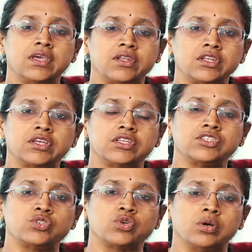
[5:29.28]
they are
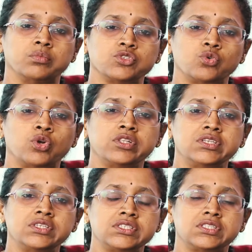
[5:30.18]
encouraged to come. So all
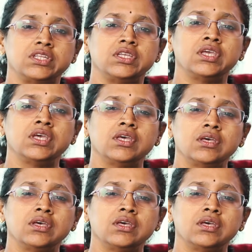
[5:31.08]
these three